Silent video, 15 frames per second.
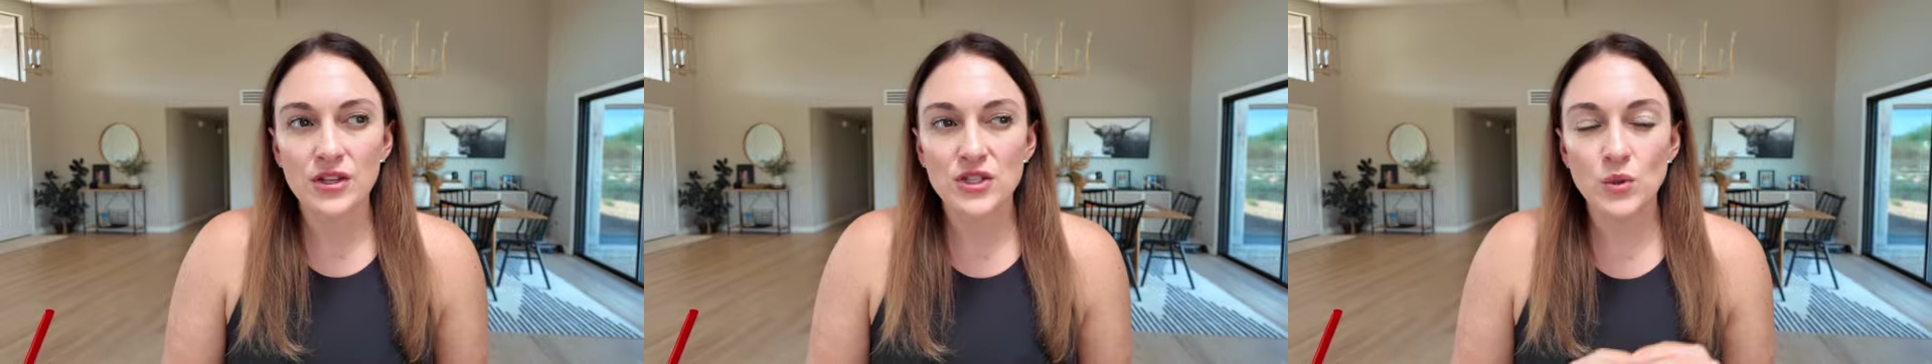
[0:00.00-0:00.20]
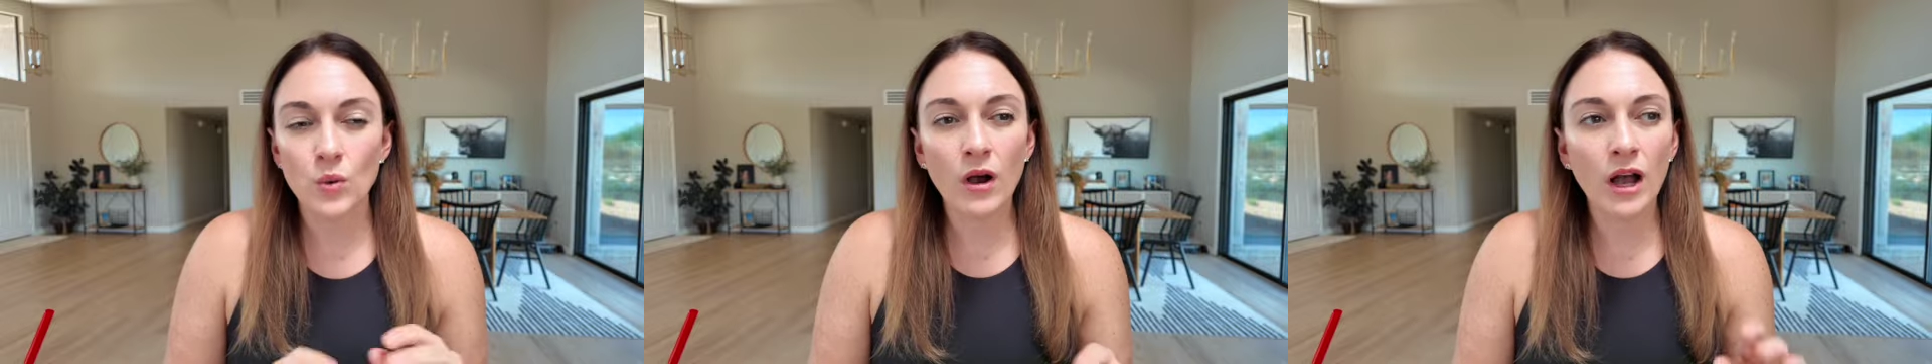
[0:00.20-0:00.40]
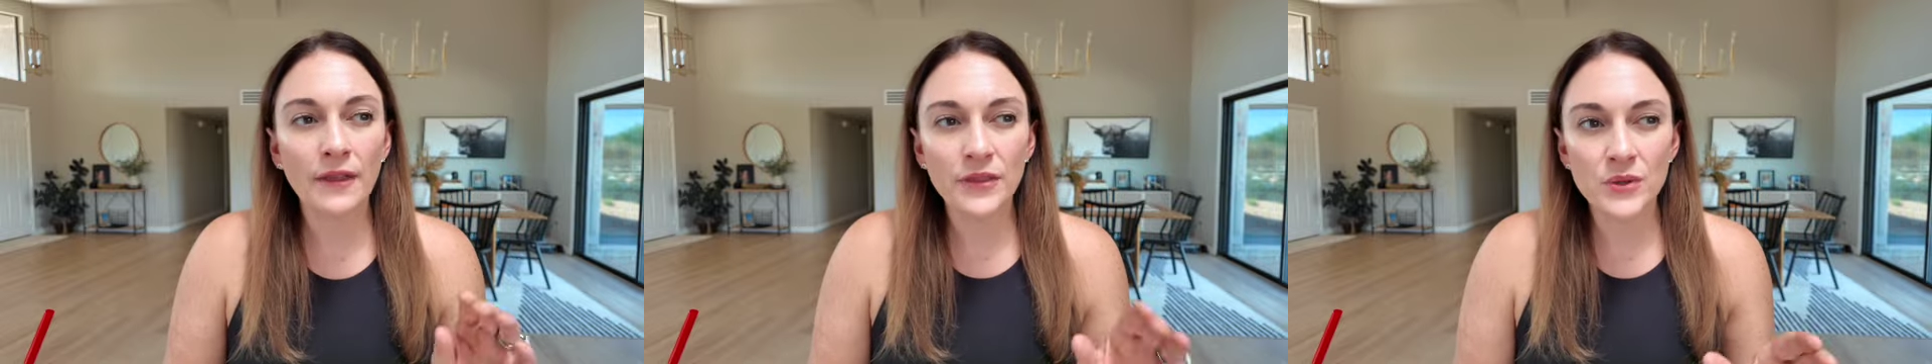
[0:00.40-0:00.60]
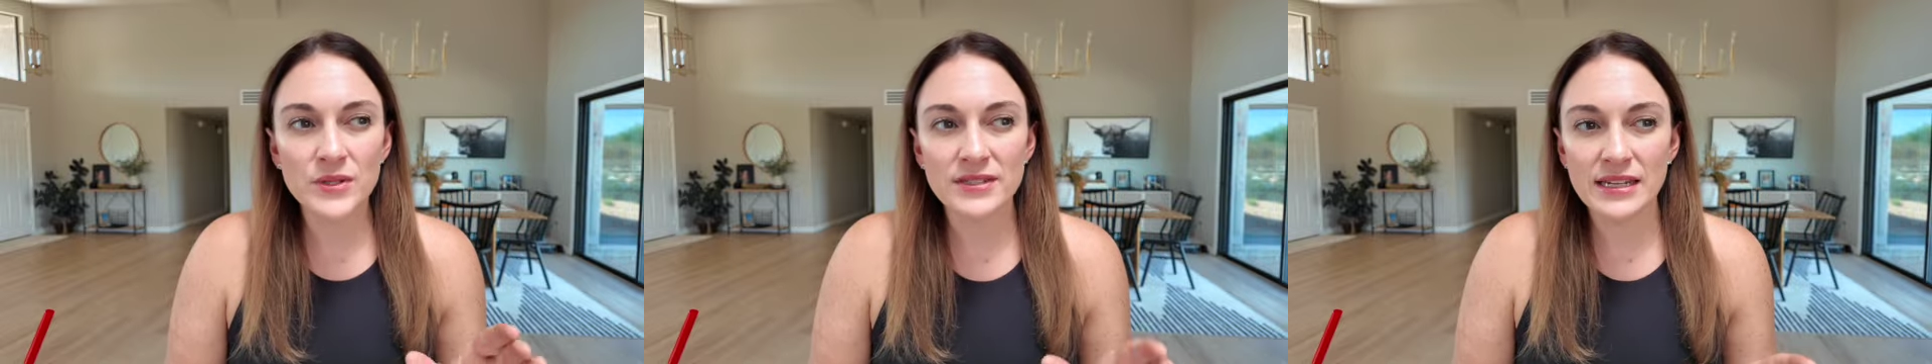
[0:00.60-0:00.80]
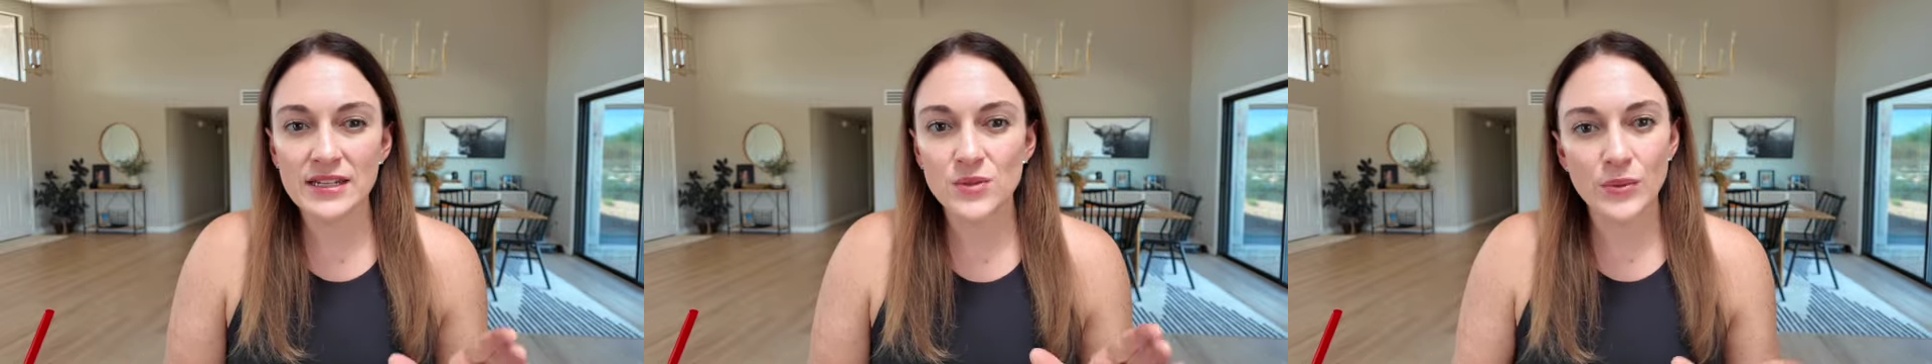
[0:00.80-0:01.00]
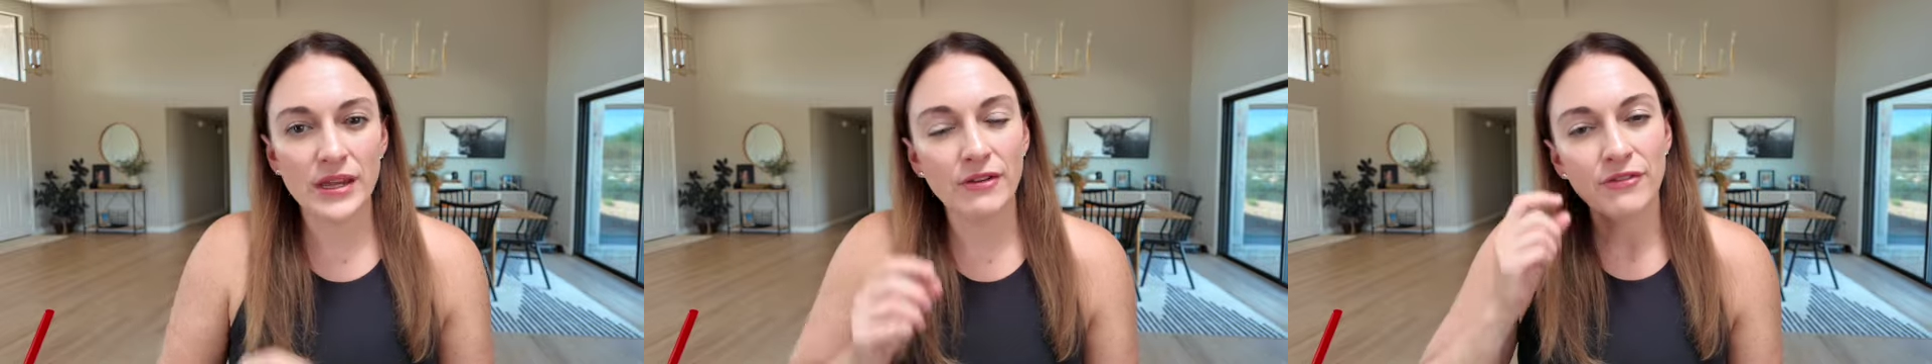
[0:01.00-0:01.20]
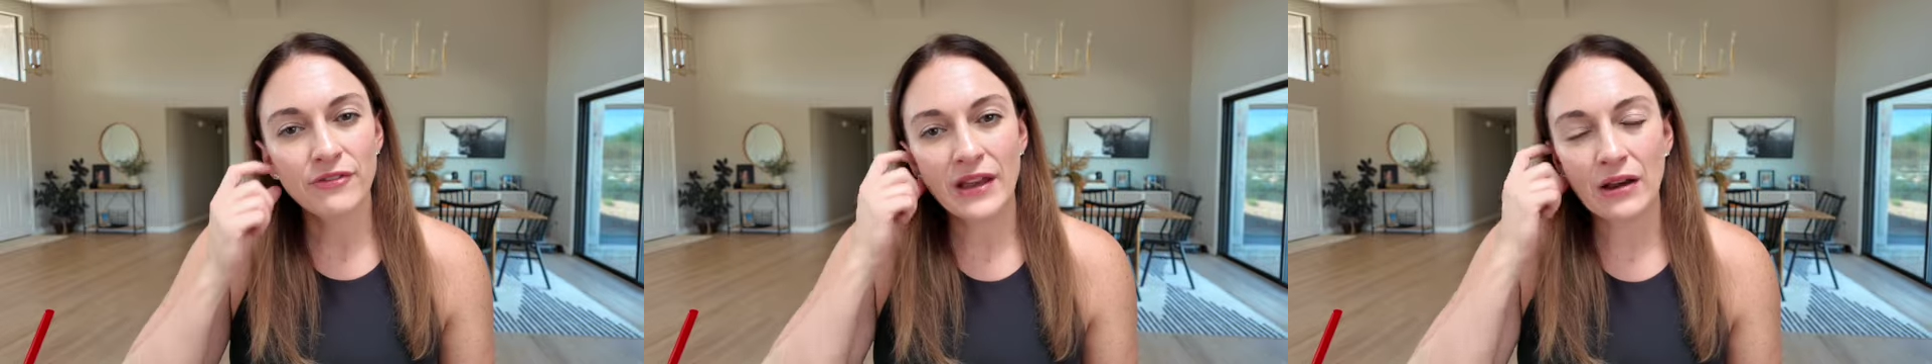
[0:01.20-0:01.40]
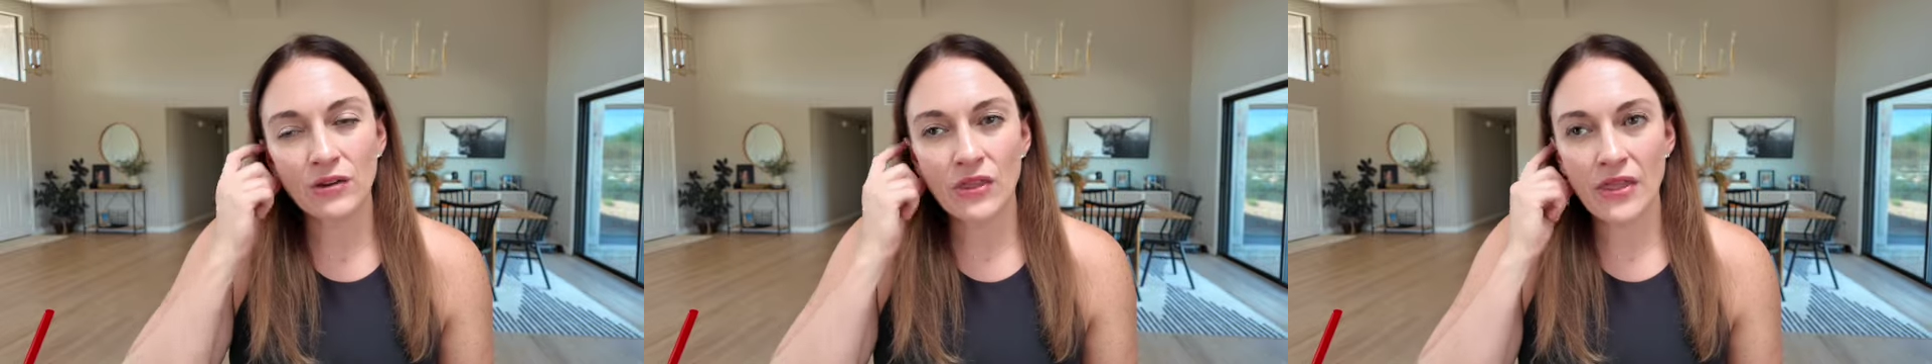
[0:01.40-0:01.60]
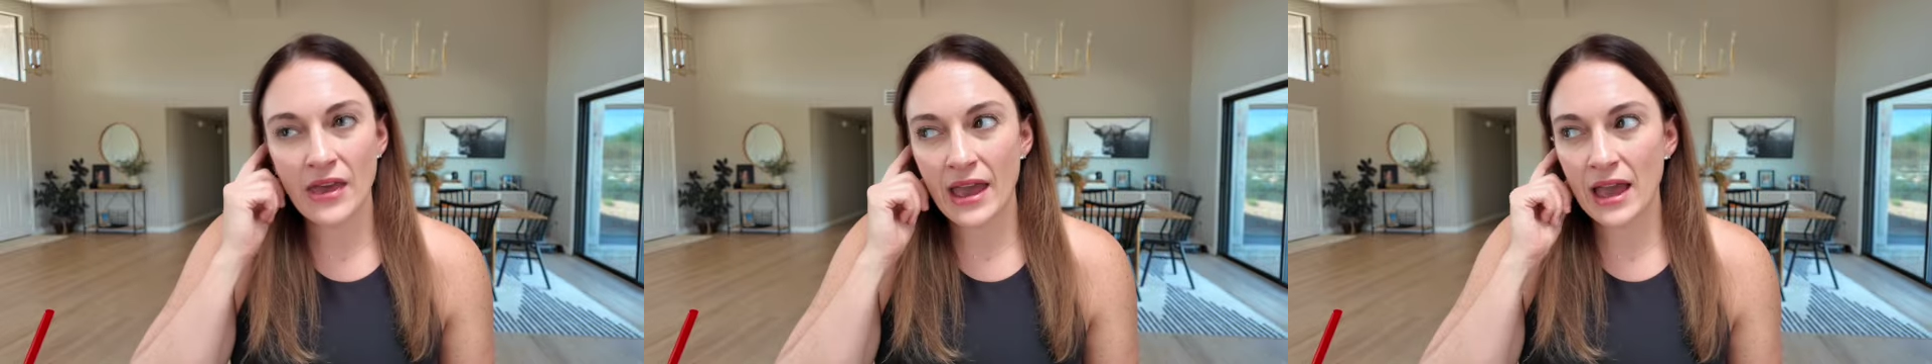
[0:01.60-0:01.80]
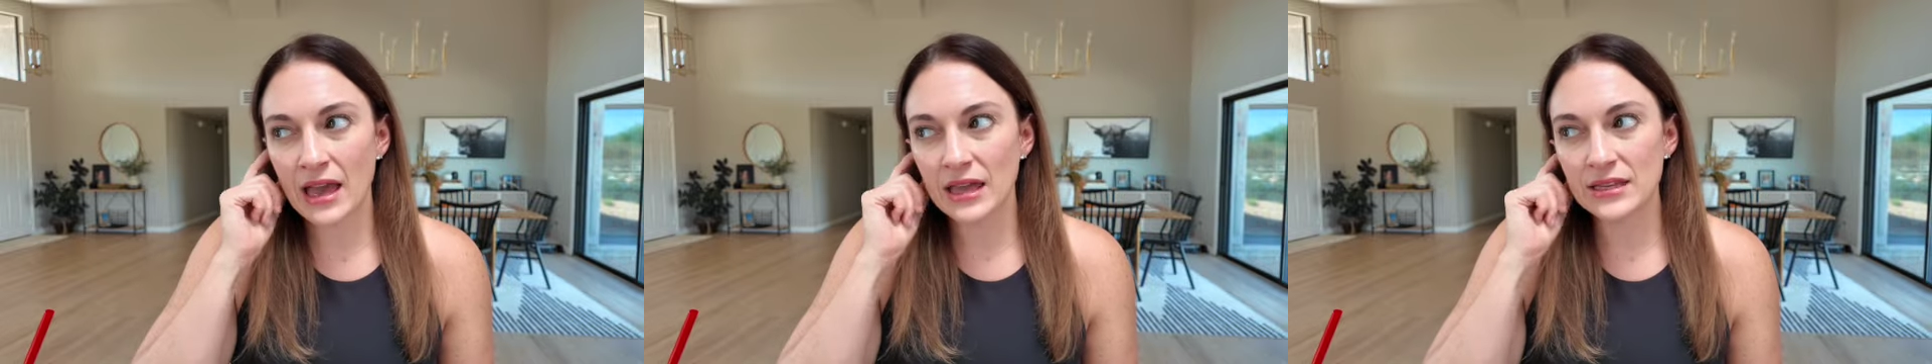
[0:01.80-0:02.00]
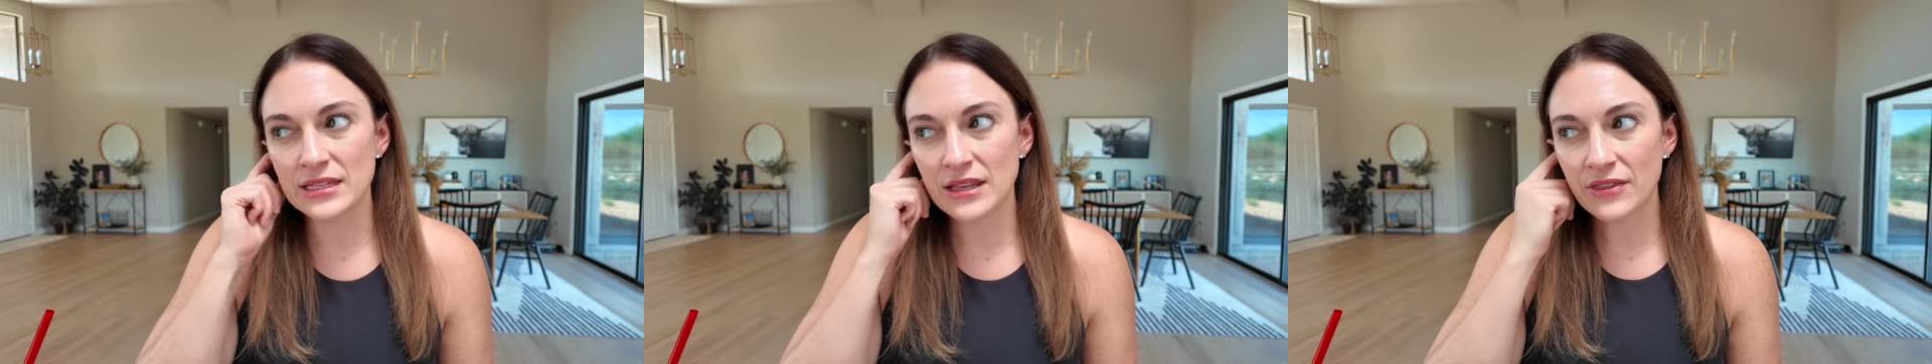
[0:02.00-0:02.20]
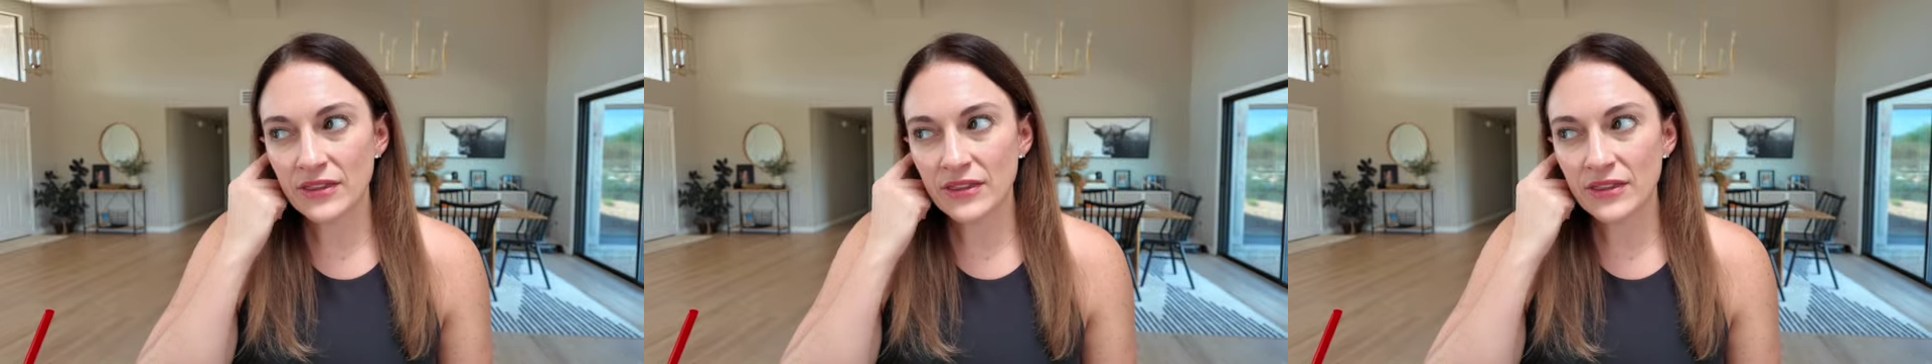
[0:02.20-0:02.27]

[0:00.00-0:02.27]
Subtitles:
So on those days, we have found that